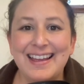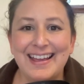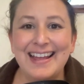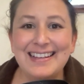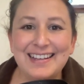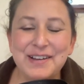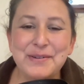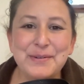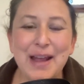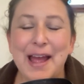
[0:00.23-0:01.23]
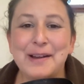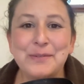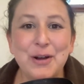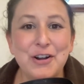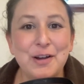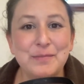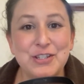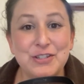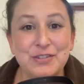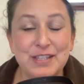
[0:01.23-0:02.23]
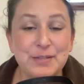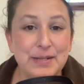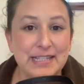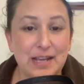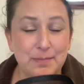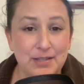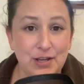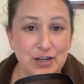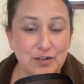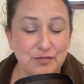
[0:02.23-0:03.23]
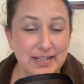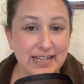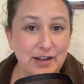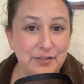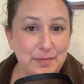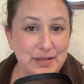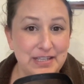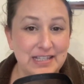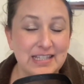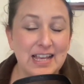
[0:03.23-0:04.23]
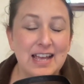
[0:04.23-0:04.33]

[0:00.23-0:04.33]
Hello and welcome to this week's episode of Raising Healthy Mothers.